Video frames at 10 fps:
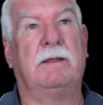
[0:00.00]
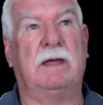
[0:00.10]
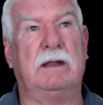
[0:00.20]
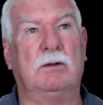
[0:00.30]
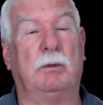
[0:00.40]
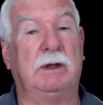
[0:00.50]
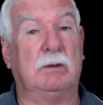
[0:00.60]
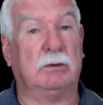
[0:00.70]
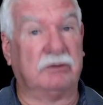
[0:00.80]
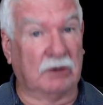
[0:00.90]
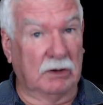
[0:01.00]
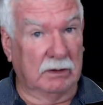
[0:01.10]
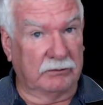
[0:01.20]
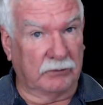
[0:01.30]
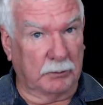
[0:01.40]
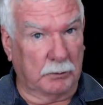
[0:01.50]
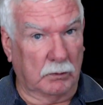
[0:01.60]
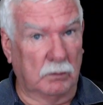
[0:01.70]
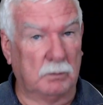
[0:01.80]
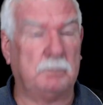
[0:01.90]
Then there'll be reserves
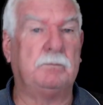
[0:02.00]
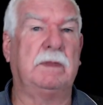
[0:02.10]
football